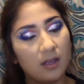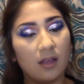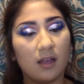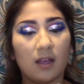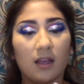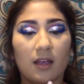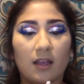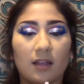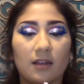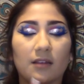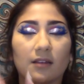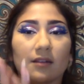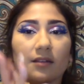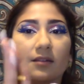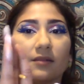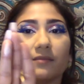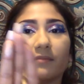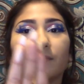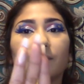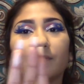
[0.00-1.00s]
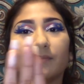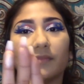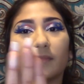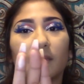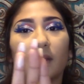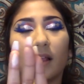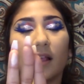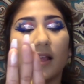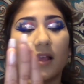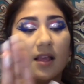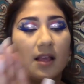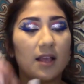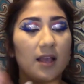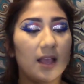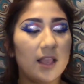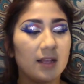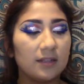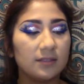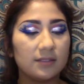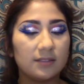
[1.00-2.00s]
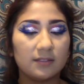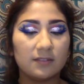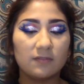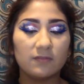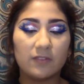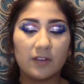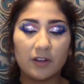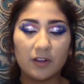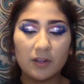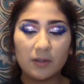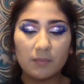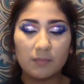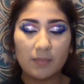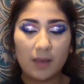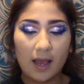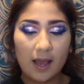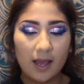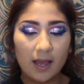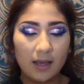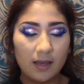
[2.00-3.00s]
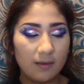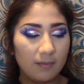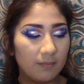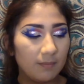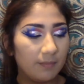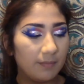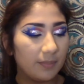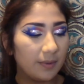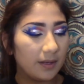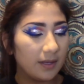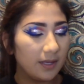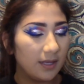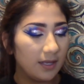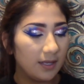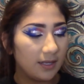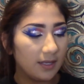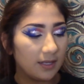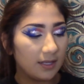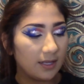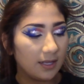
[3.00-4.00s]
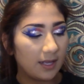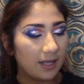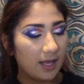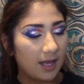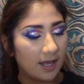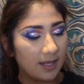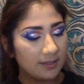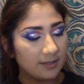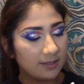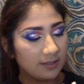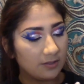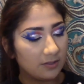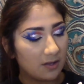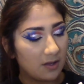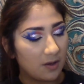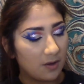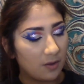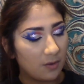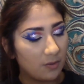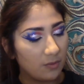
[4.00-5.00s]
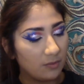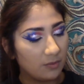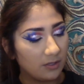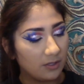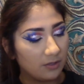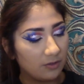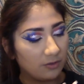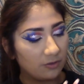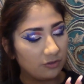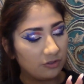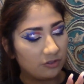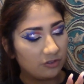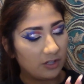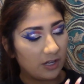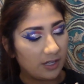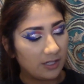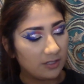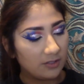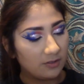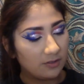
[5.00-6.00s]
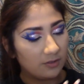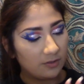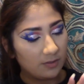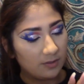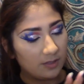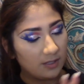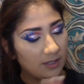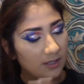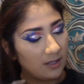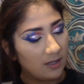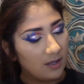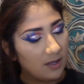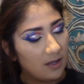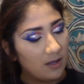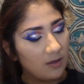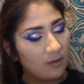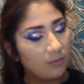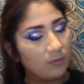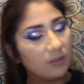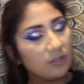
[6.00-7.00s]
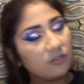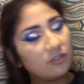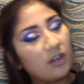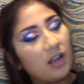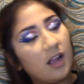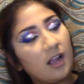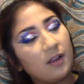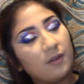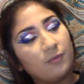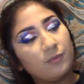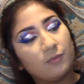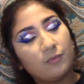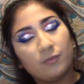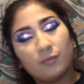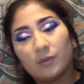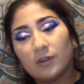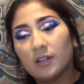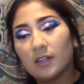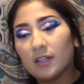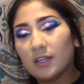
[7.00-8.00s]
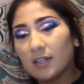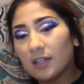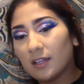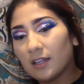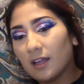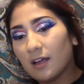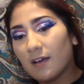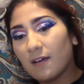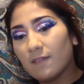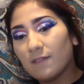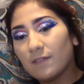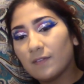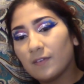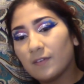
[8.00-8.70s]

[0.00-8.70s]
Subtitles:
And it's very matte, but it has its own little shine to it, which I really love.